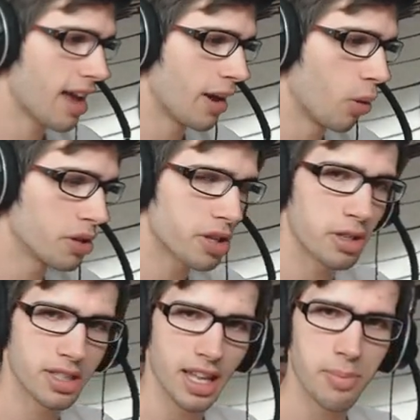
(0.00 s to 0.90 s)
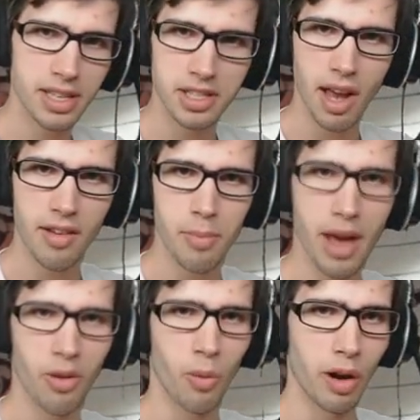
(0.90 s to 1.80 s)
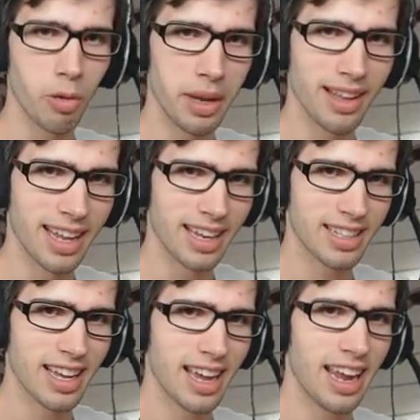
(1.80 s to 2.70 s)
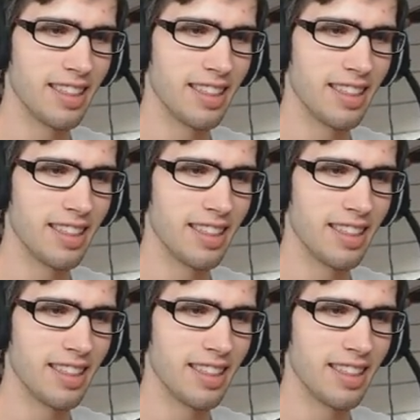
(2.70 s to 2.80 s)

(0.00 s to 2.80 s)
And also, Sleepy Side of the Battle will be linked